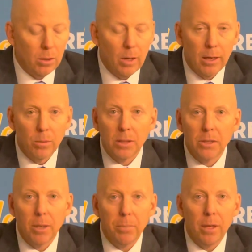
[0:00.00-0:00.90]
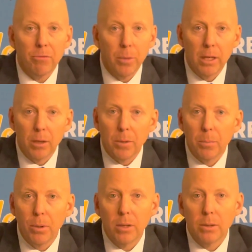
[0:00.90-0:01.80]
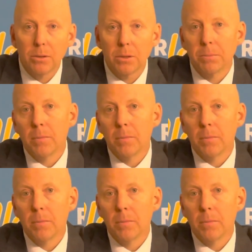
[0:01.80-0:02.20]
I don't accept that from any of my players.